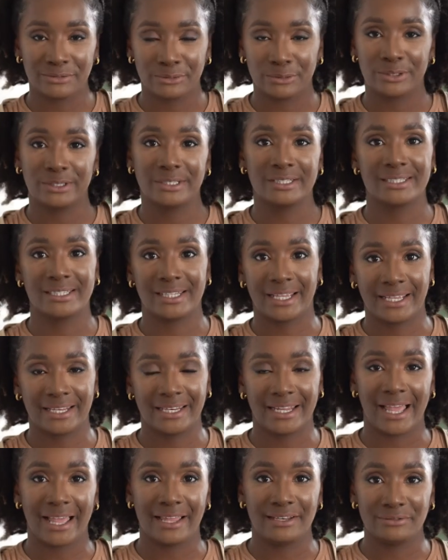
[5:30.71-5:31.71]
for the
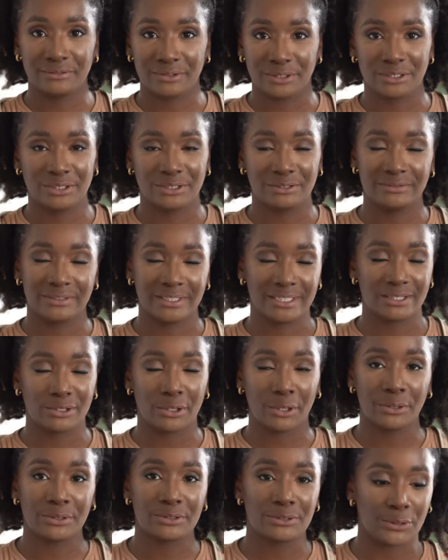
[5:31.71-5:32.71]
secondhand version of this
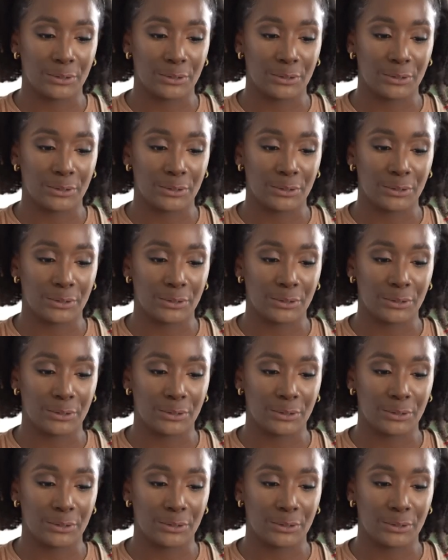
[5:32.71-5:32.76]
coat,